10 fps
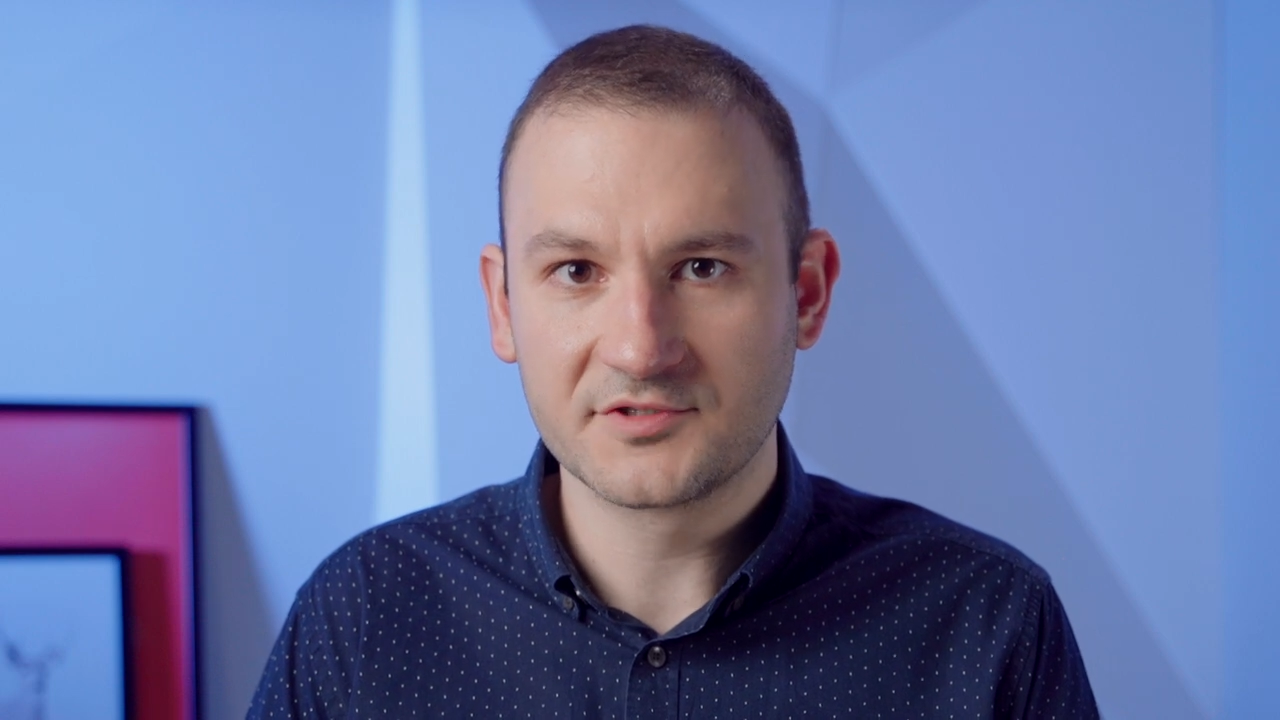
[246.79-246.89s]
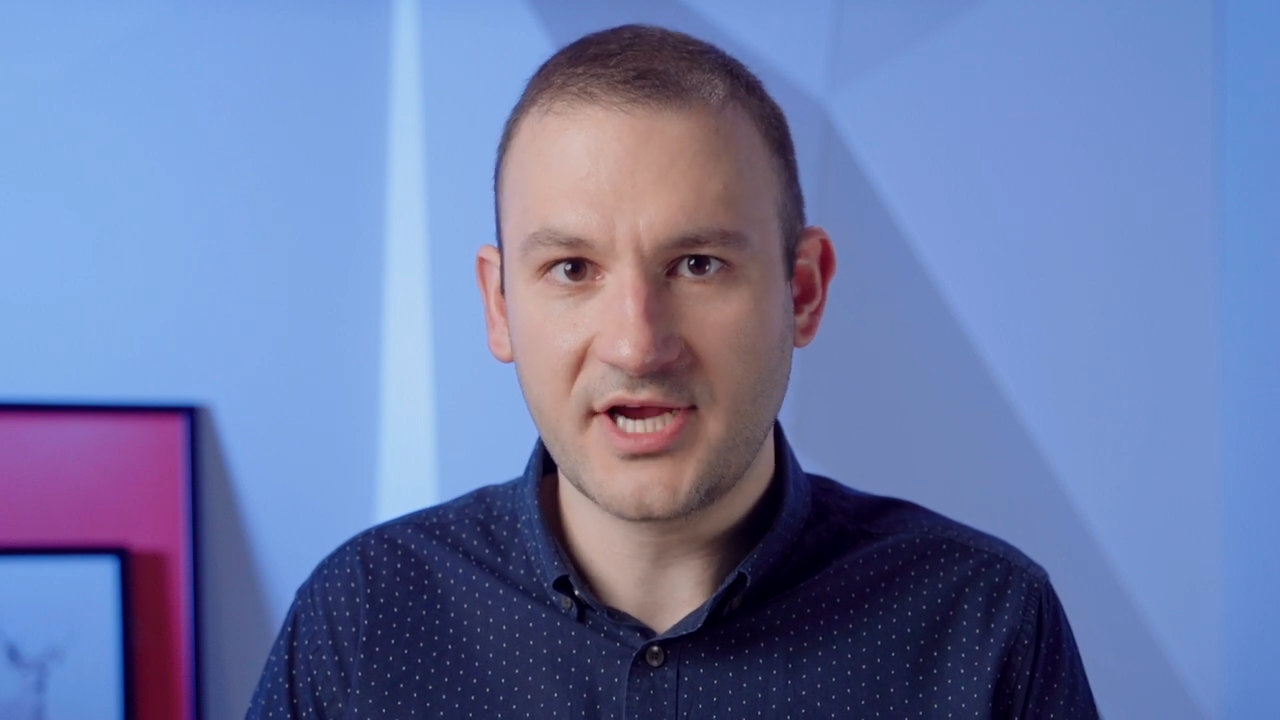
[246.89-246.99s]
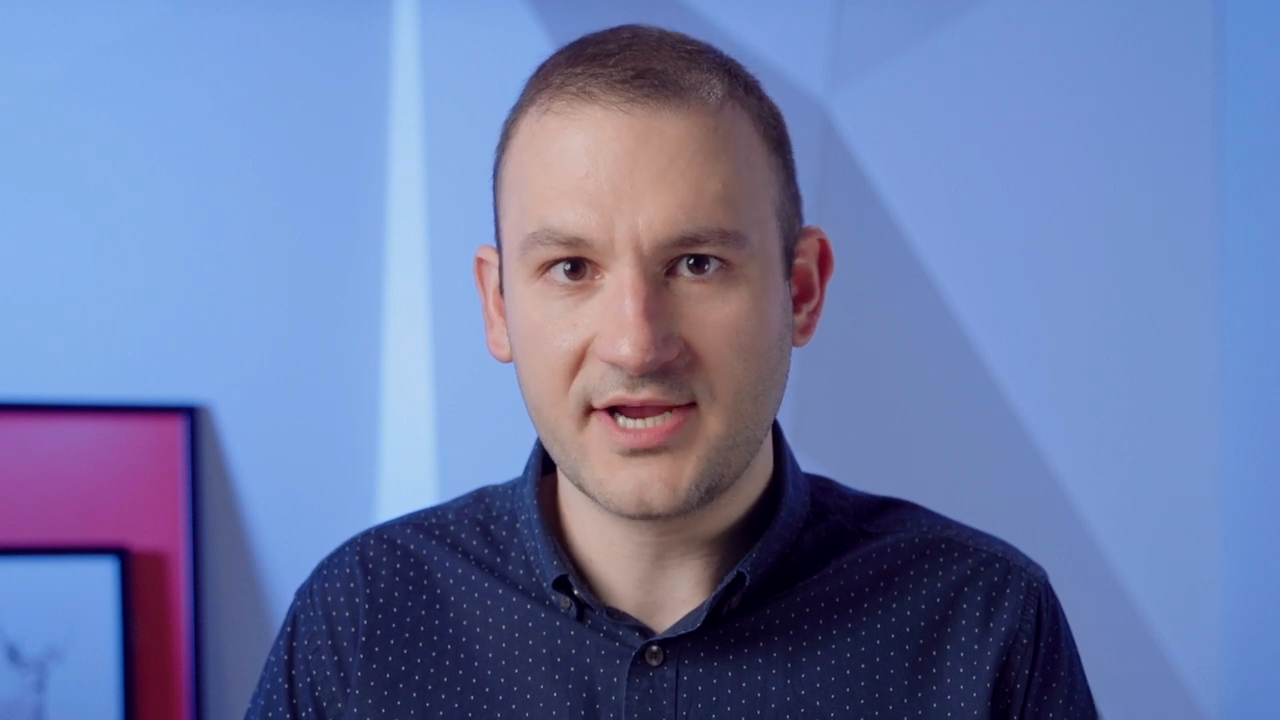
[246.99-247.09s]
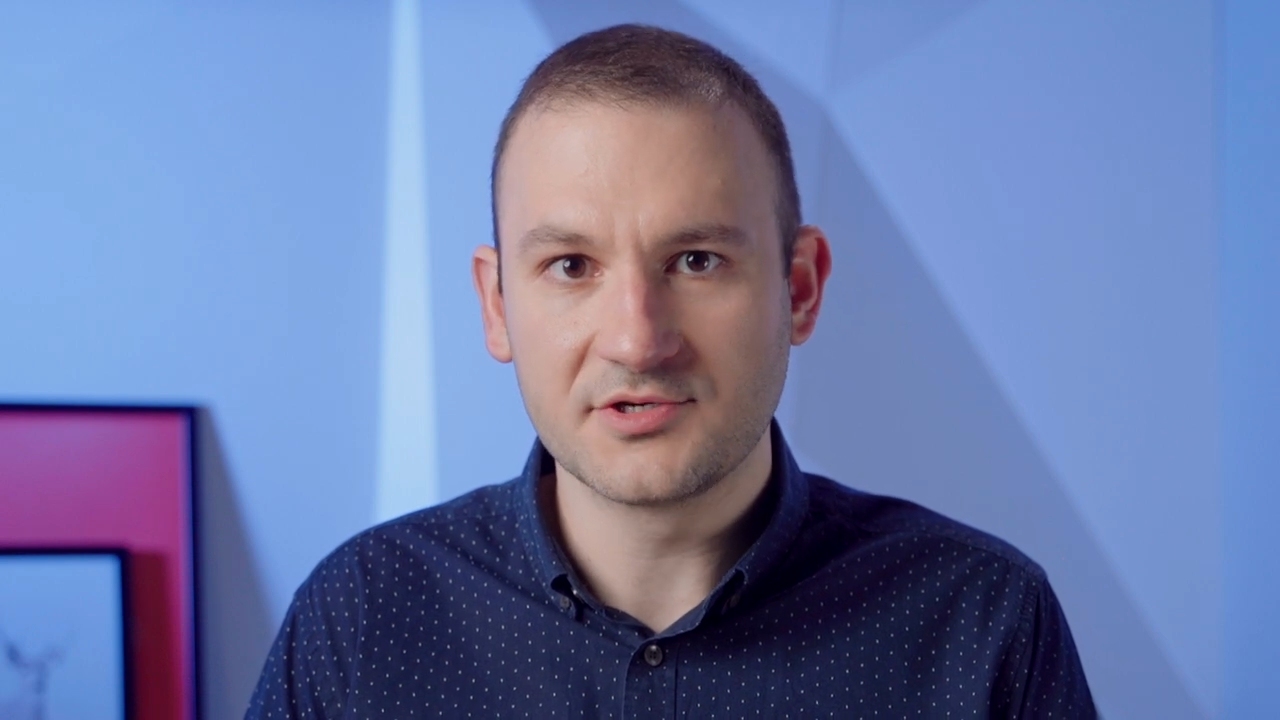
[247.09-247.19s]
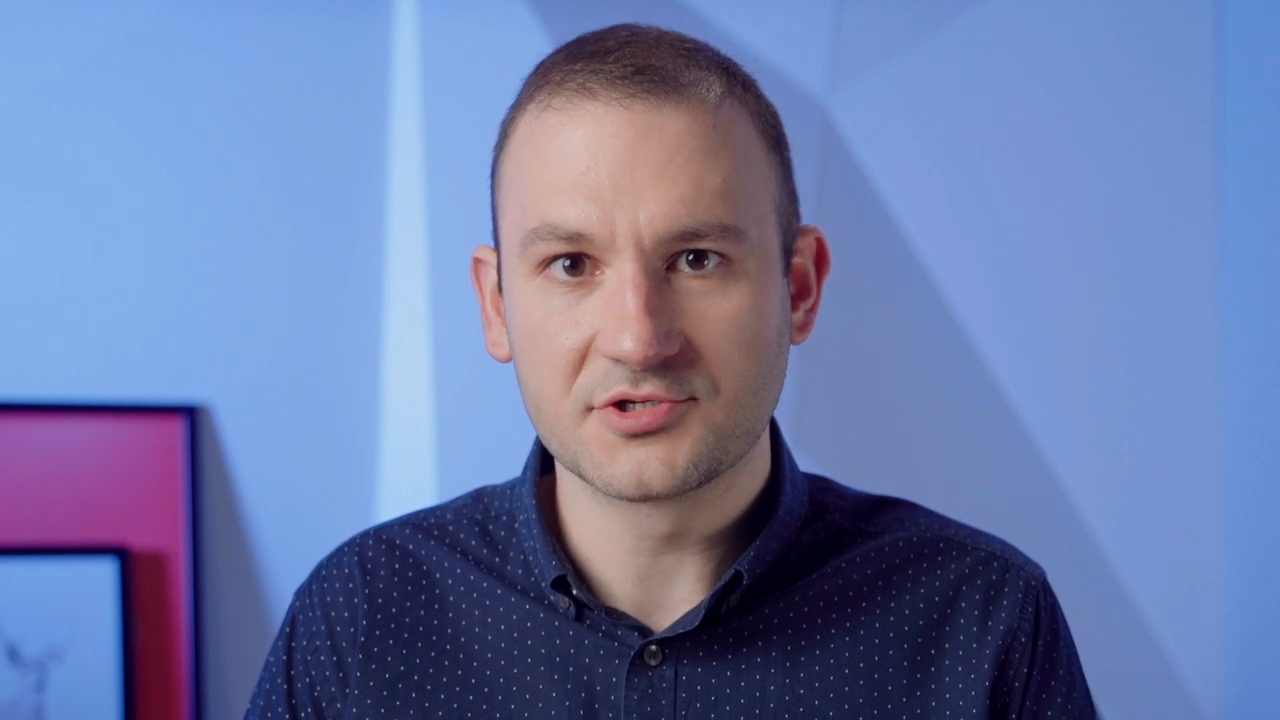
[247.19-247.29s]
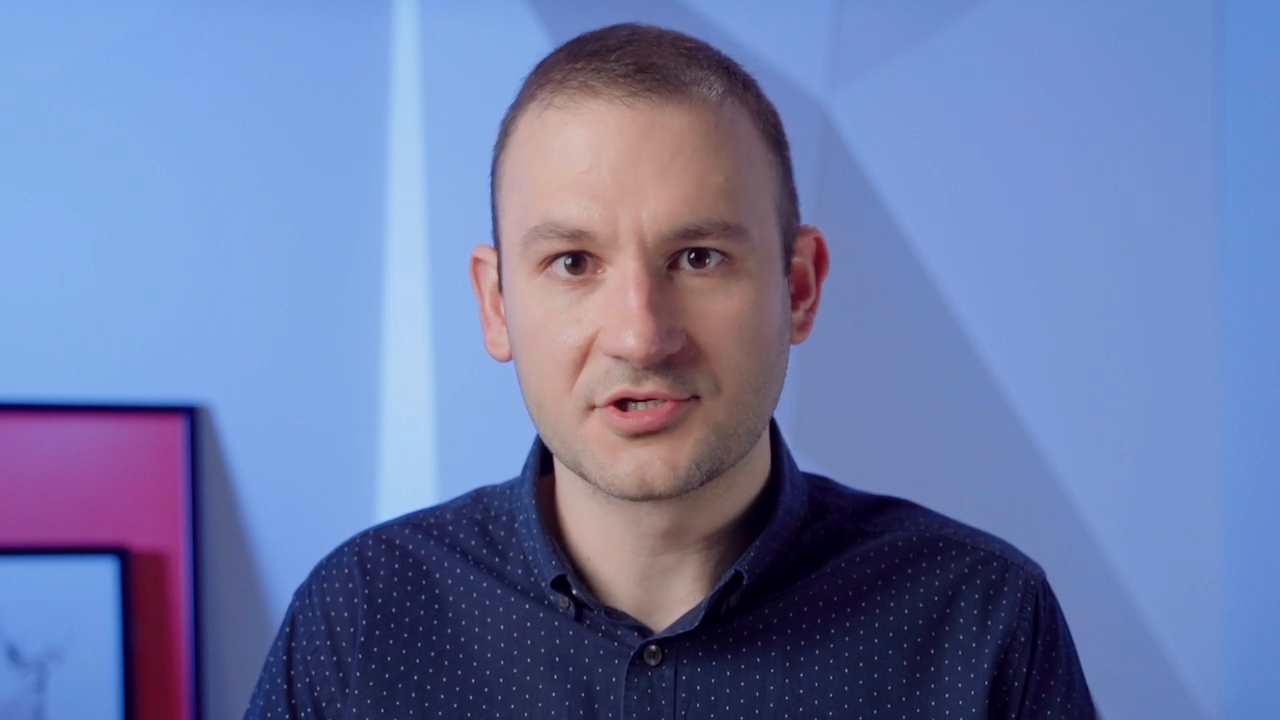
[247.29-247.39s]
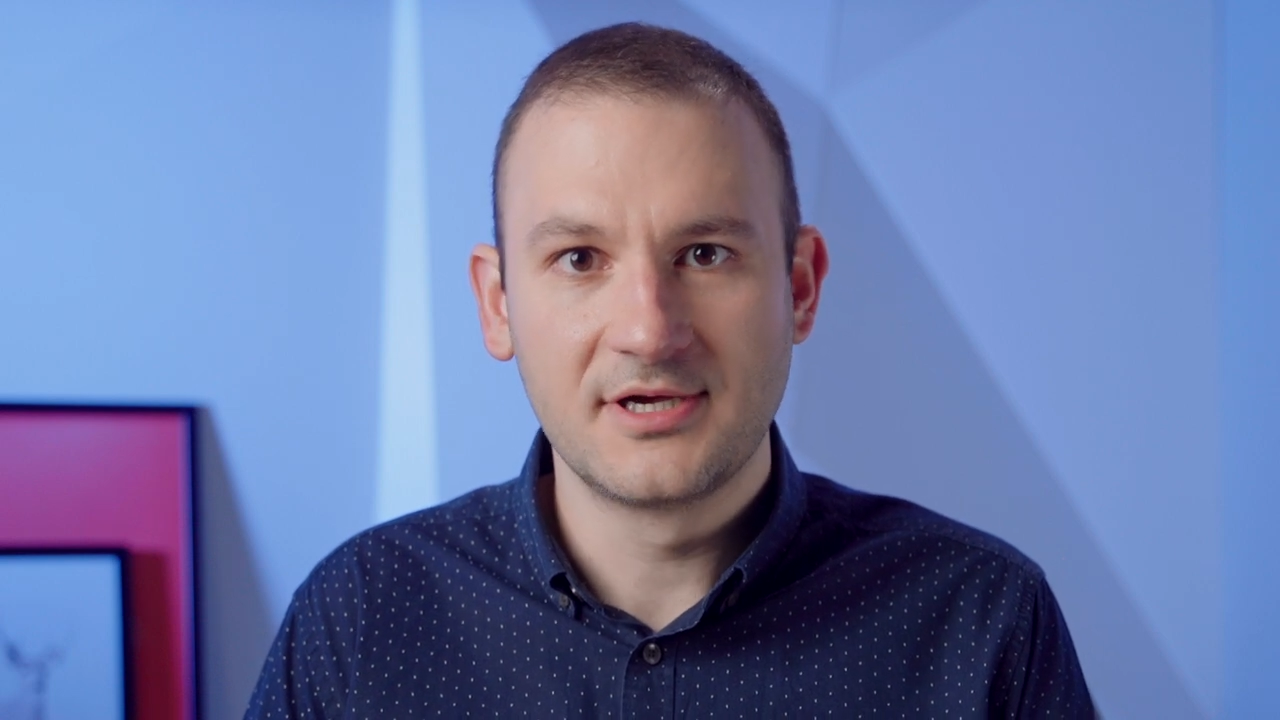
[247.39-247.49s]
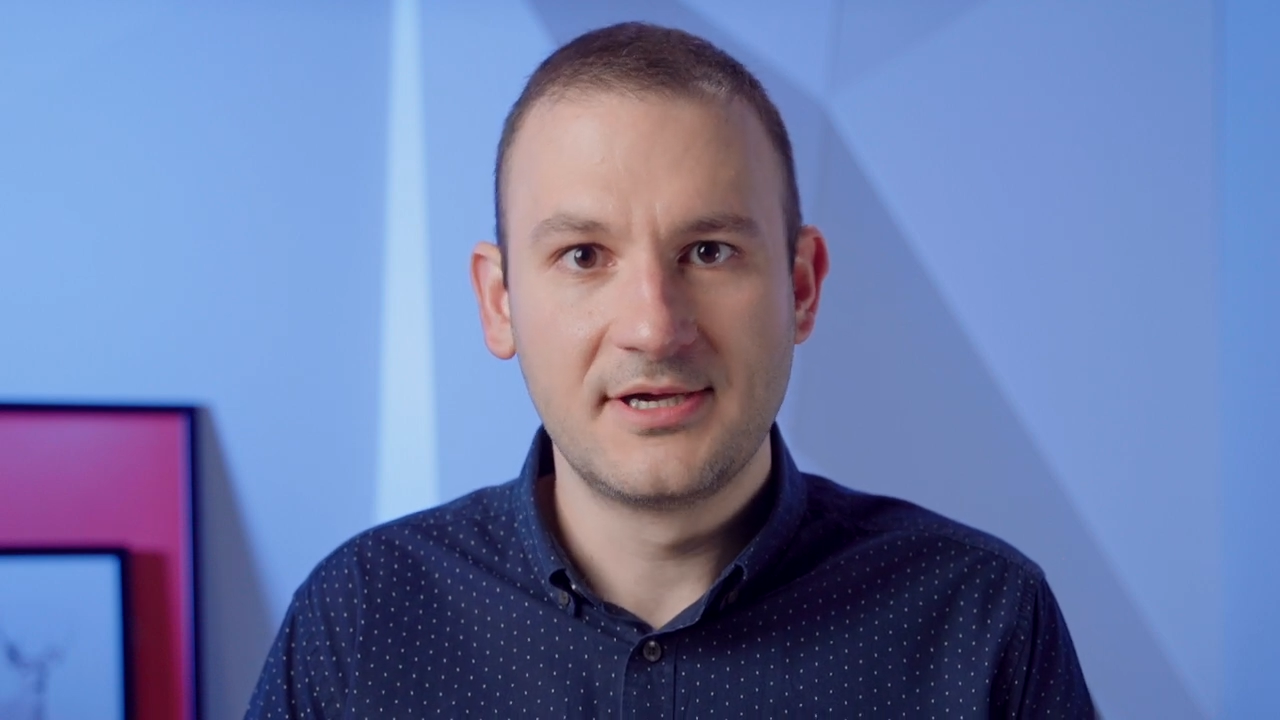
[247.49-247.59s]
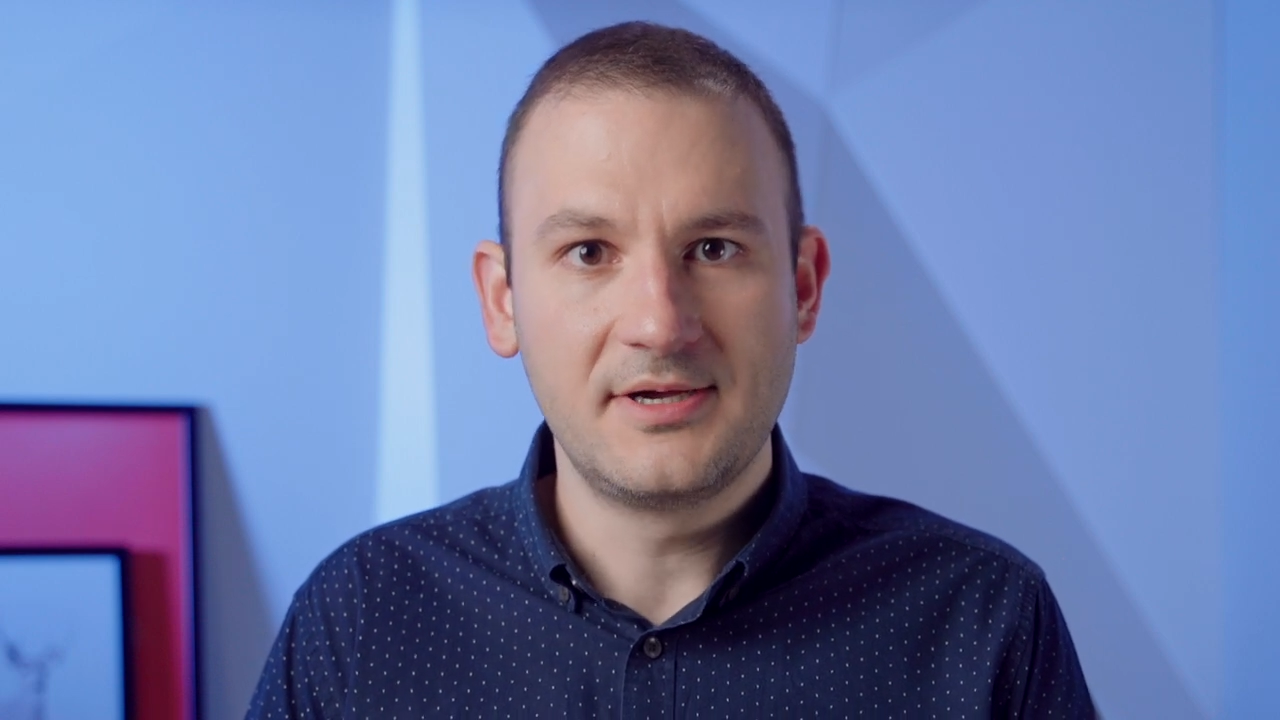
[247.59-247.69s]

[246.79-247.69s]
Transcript: change